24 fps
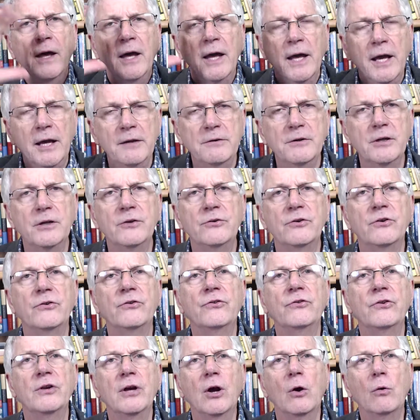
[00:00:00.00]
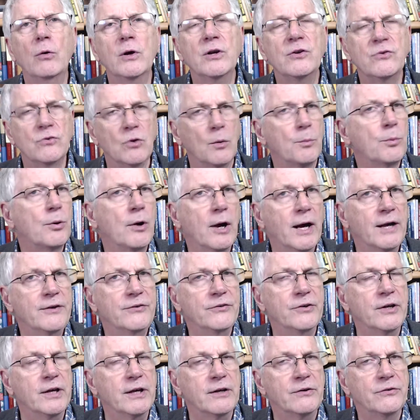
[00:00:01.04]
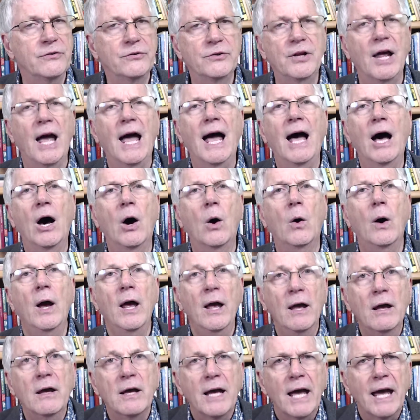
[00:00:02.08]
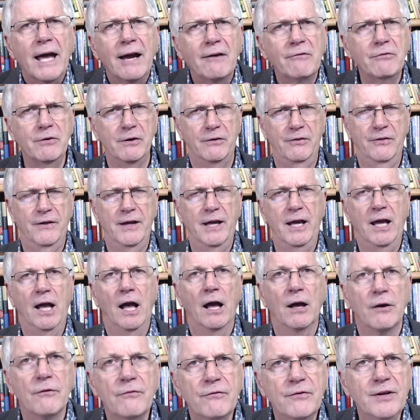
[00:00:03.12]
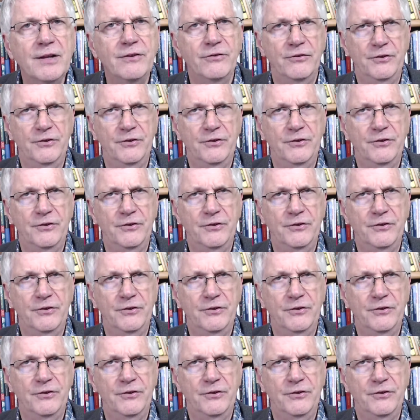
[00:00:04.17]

and there's a sequential process to how everything fits